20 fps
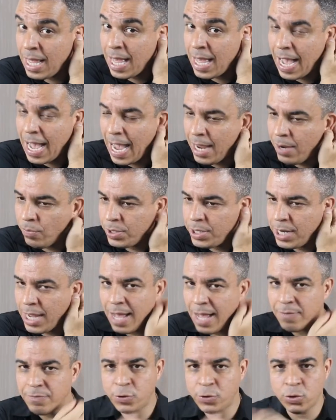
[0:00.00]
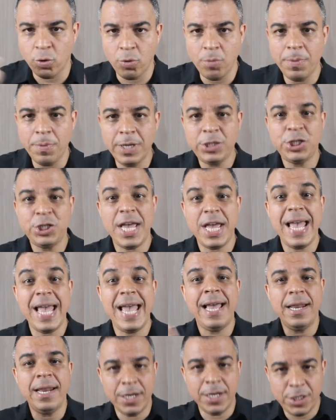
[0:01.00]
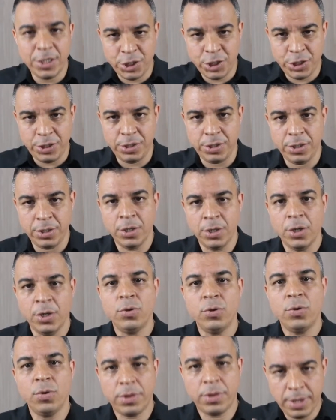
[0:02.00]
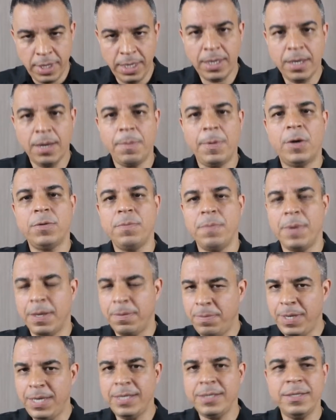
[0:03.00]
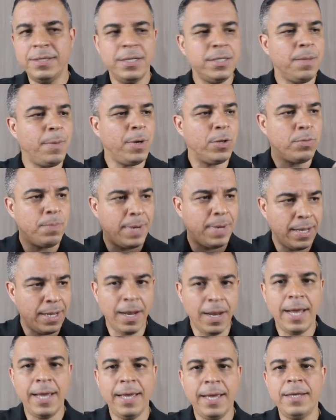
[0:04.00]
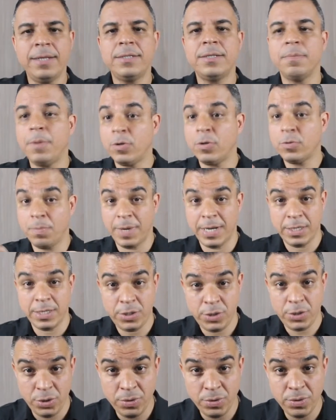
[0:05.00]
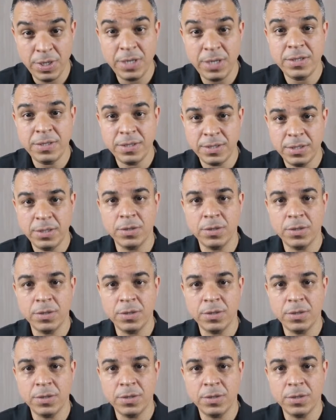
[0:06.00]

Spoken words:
I would have so much energy to think about my business, about my clients, about my students.